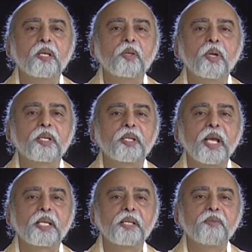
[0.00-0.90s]
You
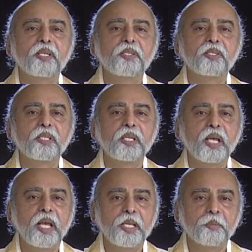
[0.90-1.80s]
attract events
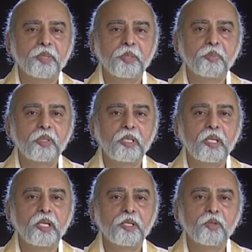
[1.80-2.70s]
and people
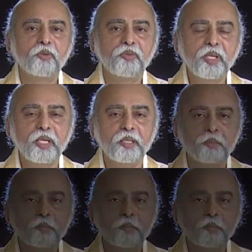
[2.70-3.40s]
you fear.